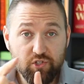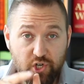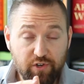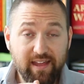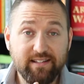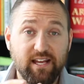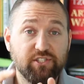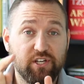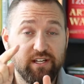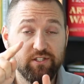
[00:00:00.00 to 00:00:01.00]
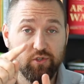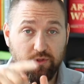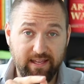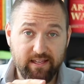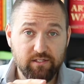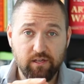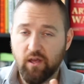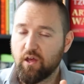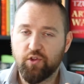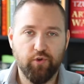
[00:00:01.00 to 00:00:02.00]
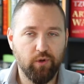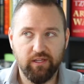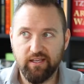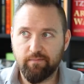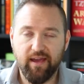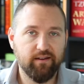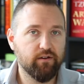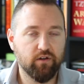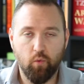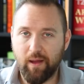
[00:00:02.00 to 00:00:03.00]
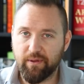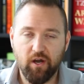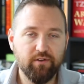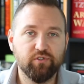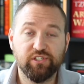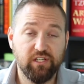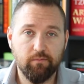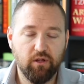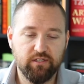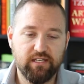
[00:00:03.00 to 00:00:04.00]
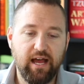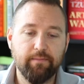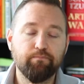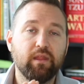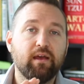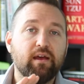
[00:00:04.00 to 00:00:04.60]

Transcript: Turn that attention into leads through a lead magnet or a webinar. You see them all the time.